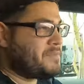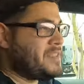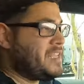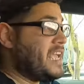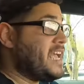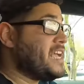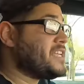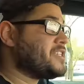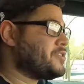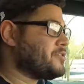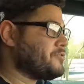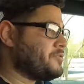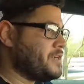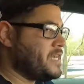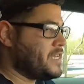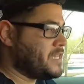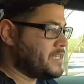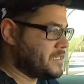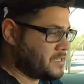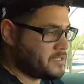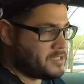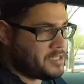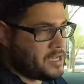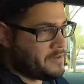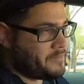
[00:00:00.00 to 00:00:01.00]
the S3
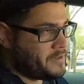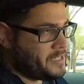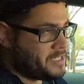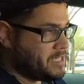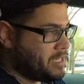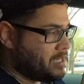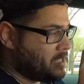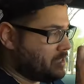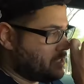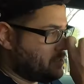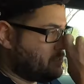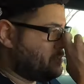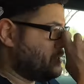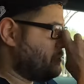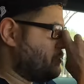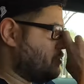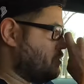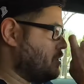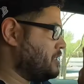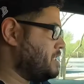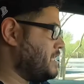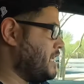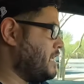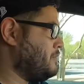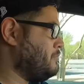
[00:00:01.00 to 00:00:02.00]
because it's obviously a little bit
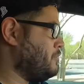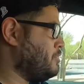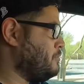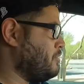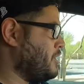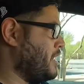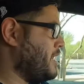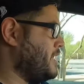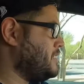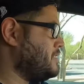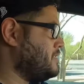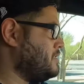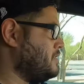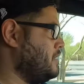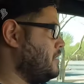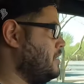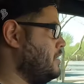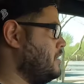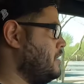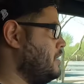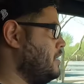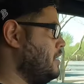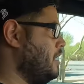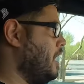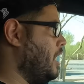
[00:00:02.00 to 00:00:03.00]
more attainable price.
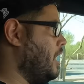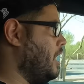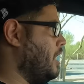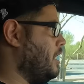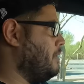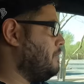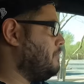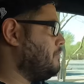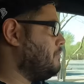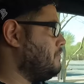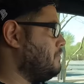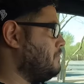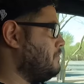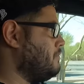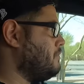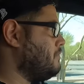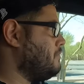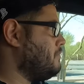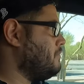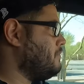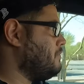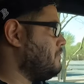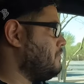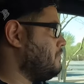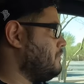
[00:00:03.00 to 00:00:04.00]

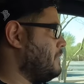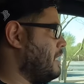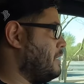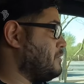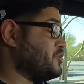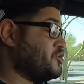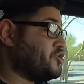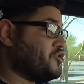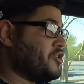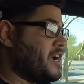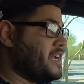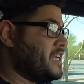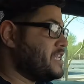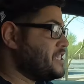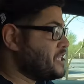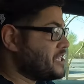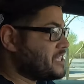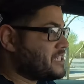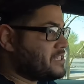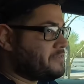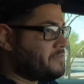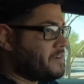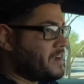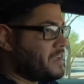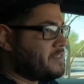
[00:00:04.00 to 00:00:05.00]
I was trying to
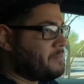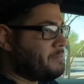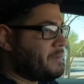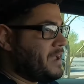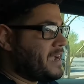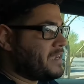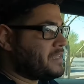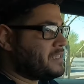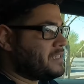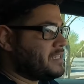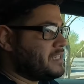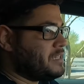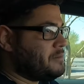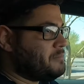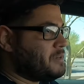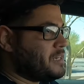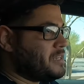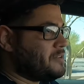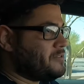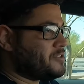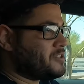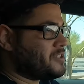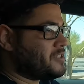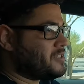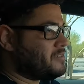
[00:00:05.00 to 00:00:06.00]
justify the back seat, but
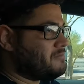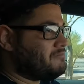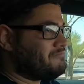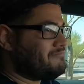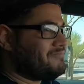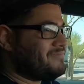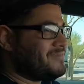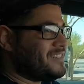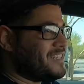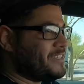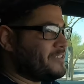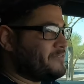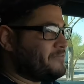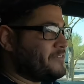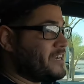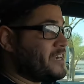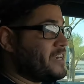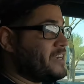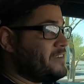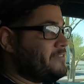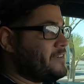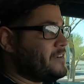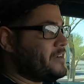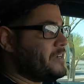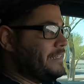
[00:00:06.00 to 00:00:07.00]
it's
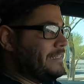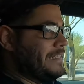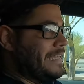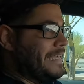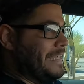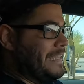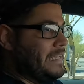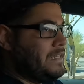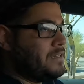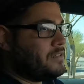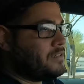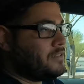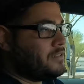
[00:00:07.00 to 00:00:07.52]
very tight.